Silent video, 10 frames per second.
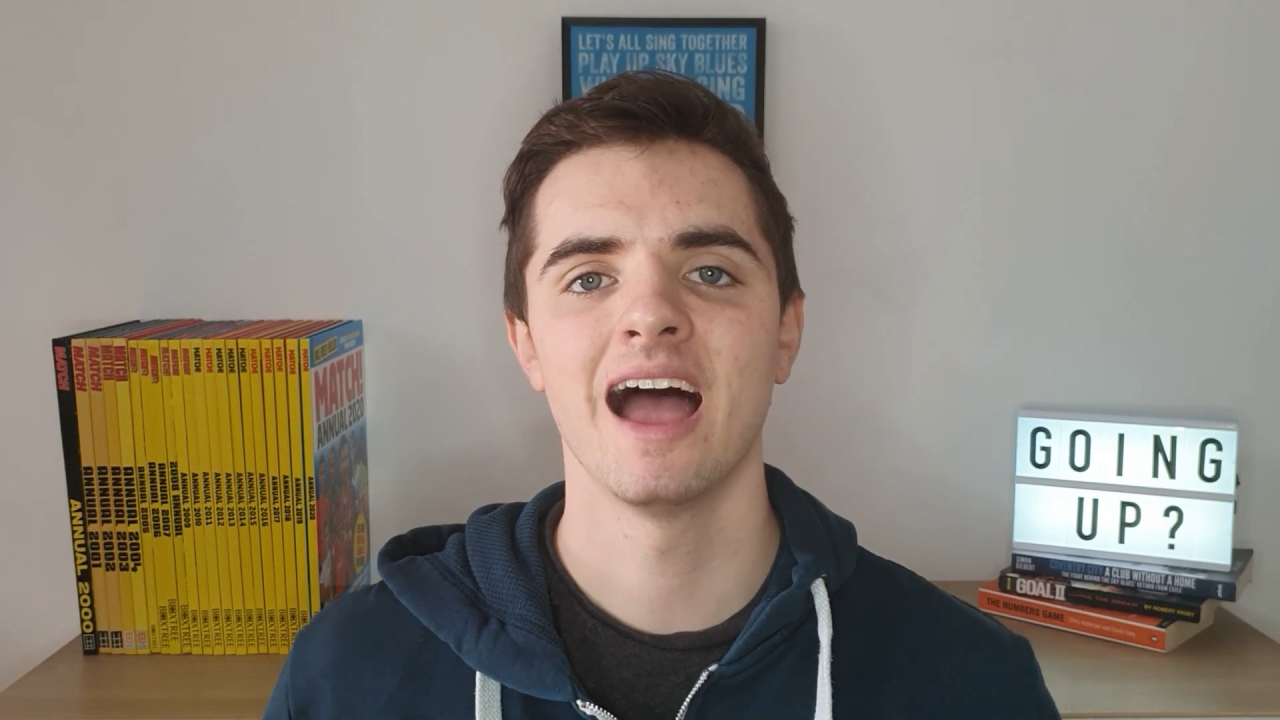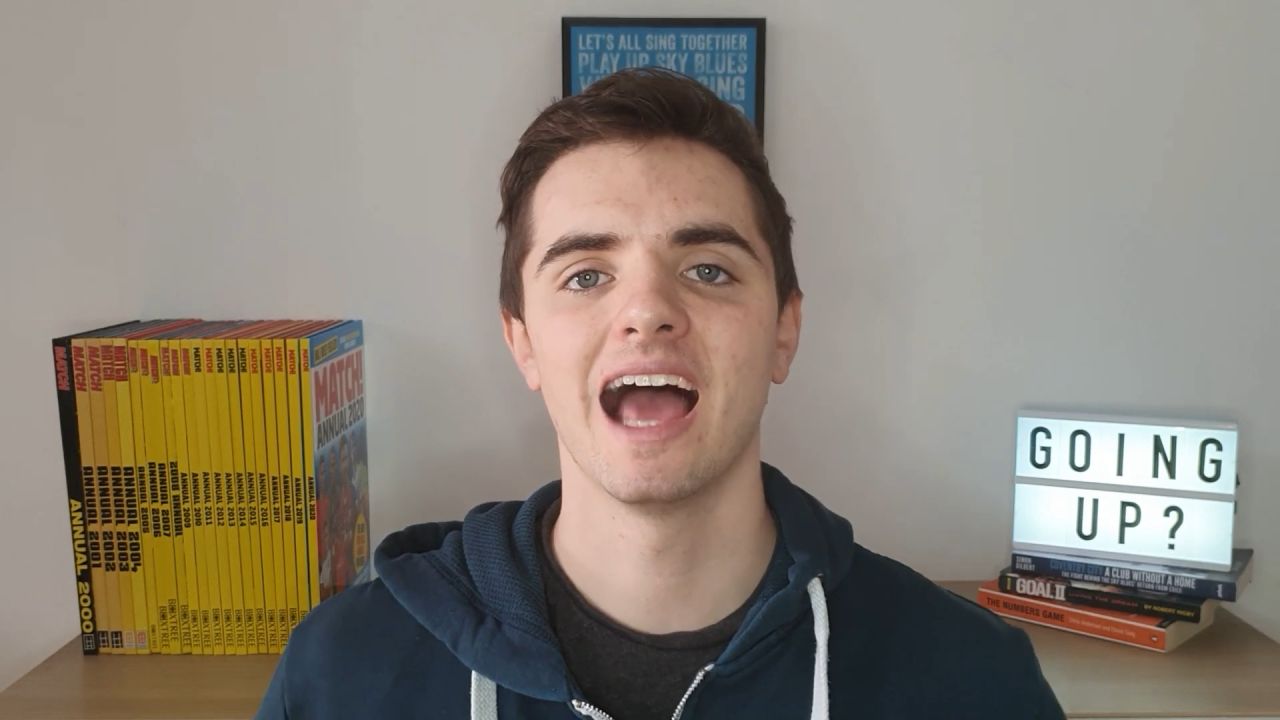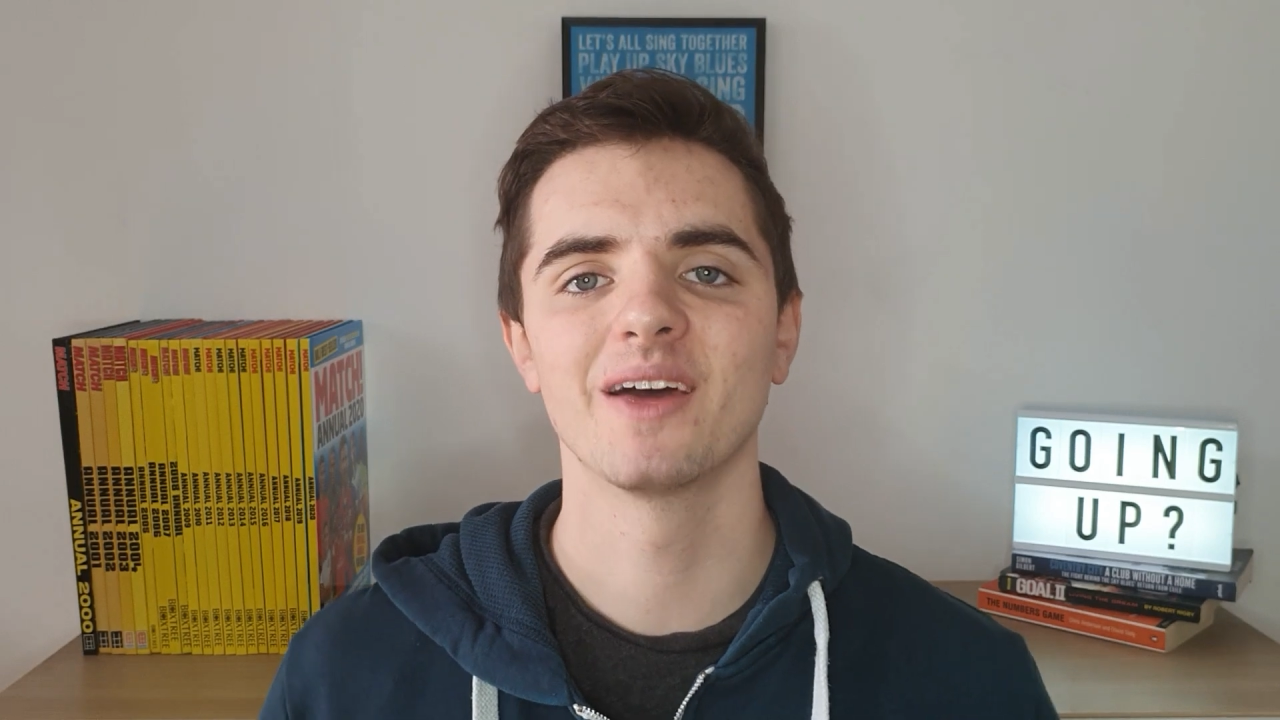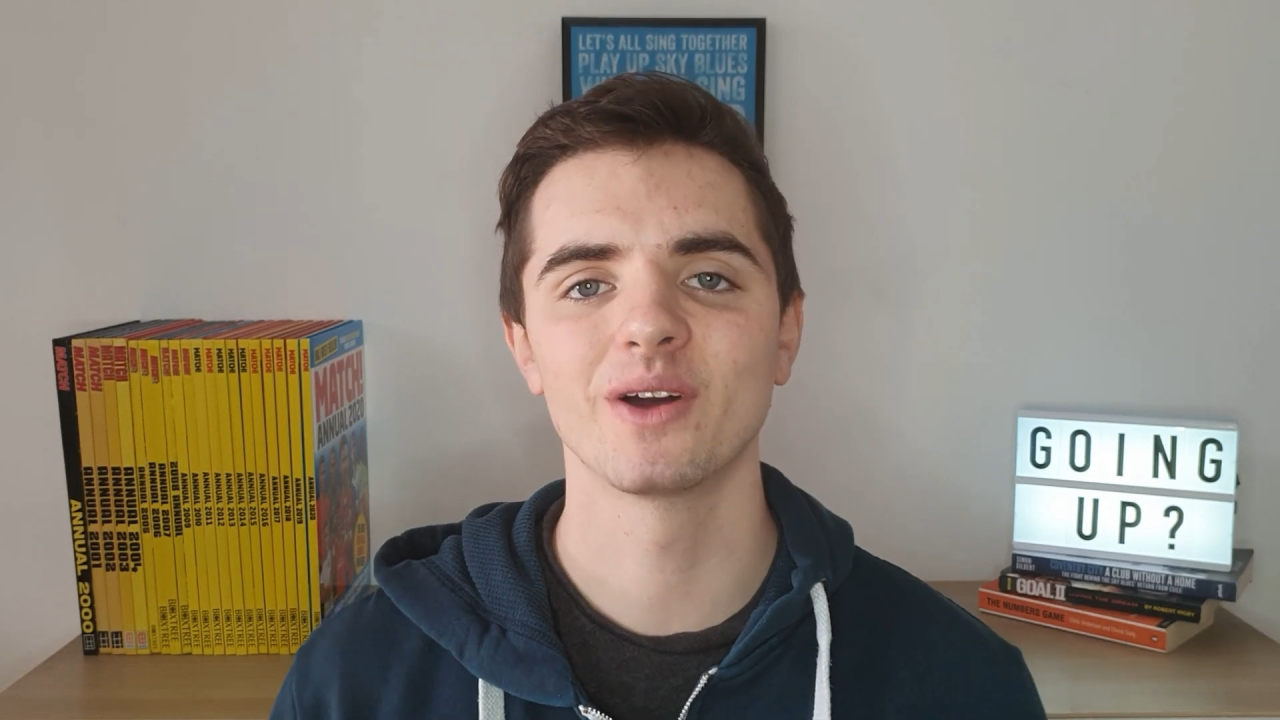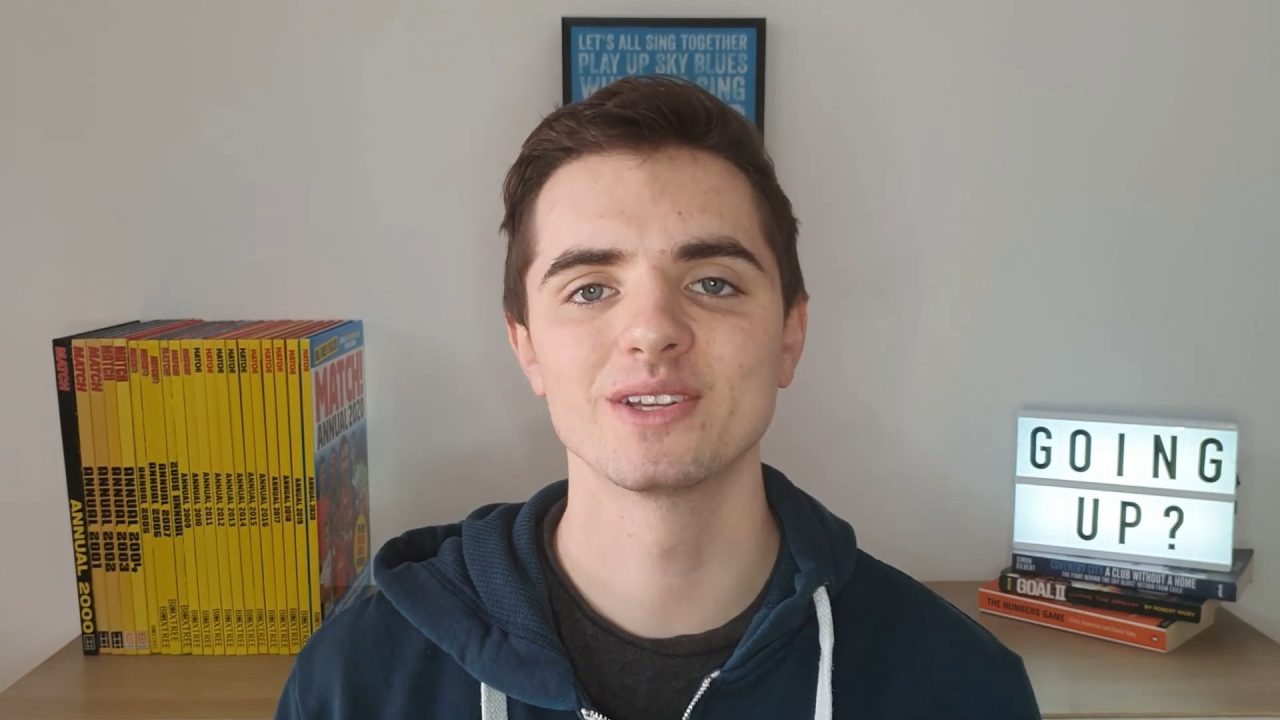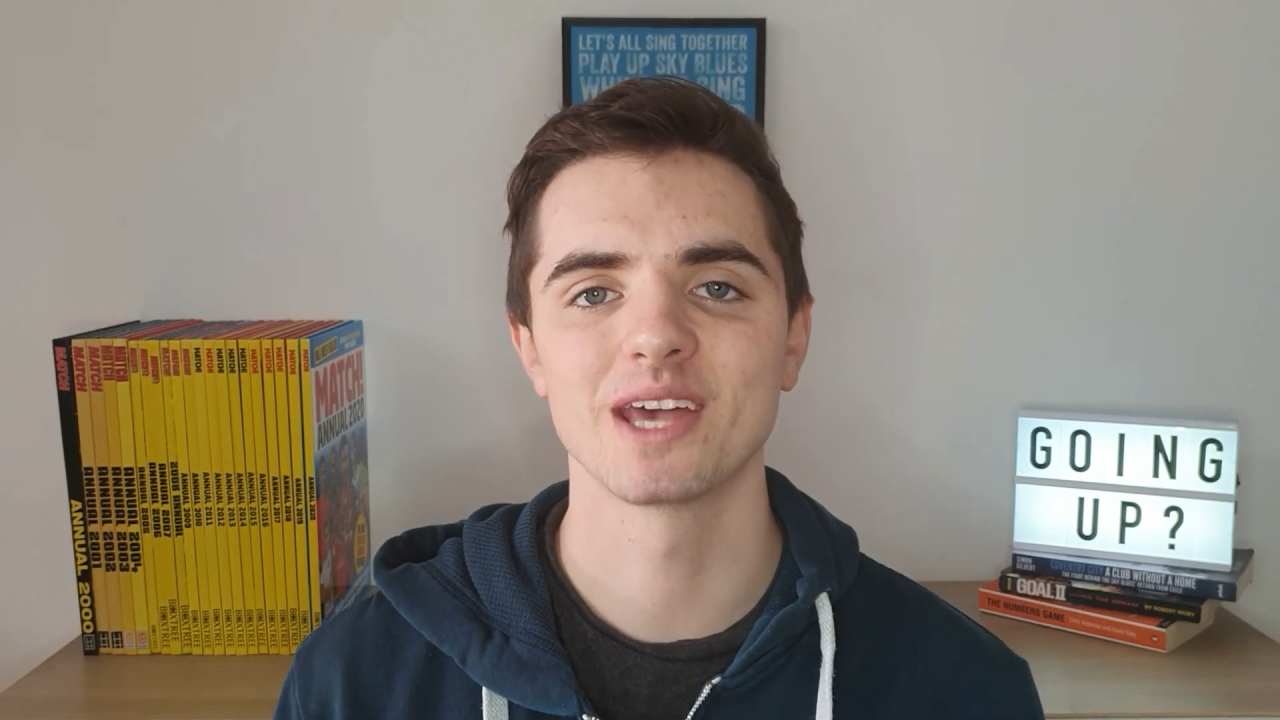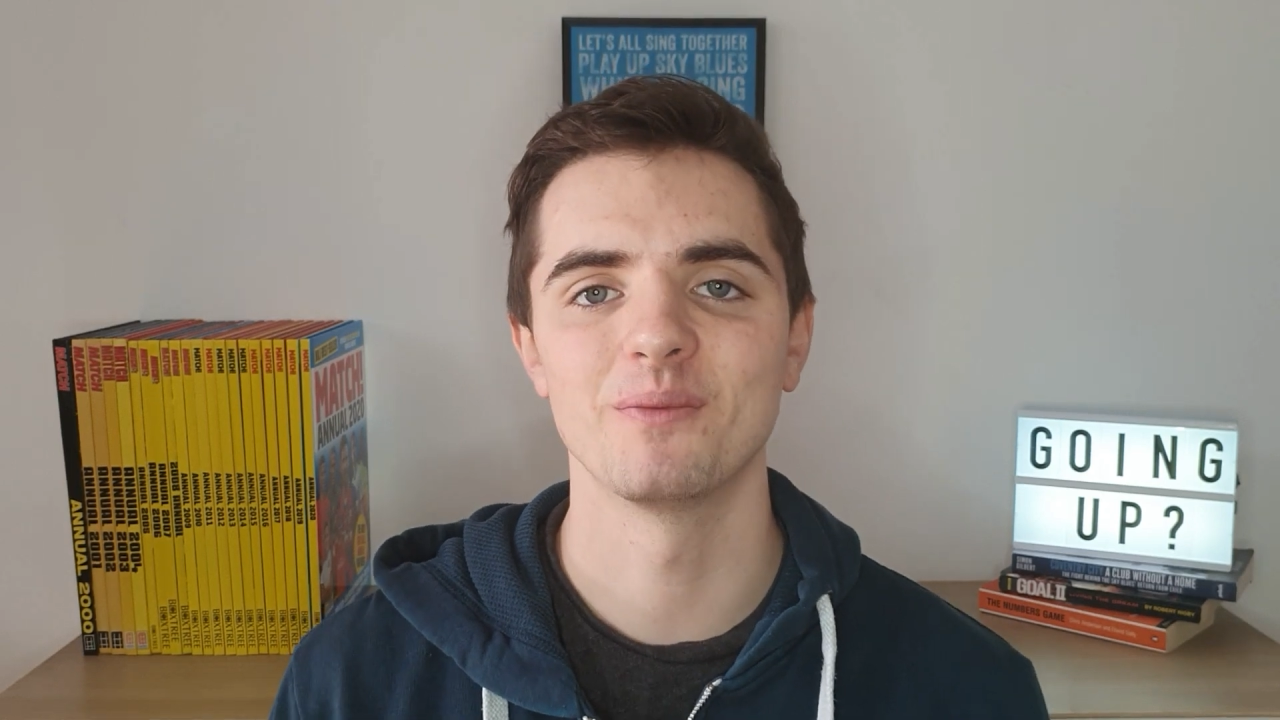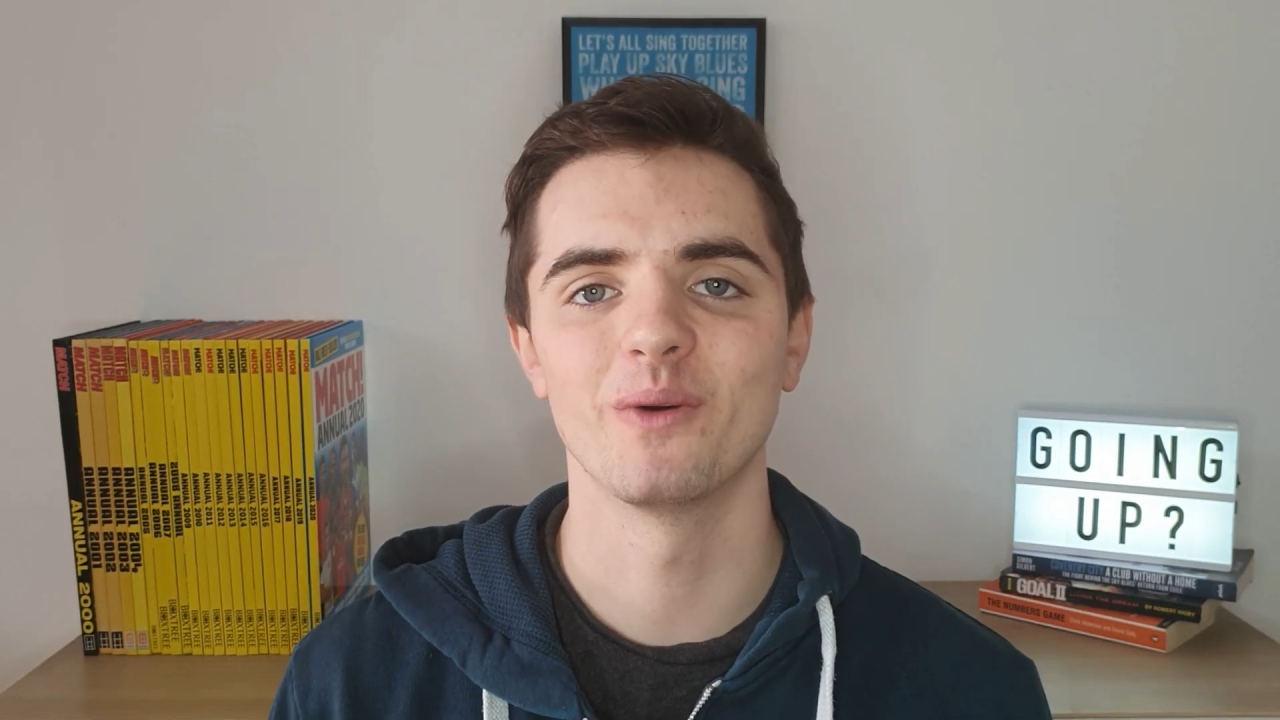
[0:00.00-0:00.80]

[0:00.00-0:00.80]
Hello guys and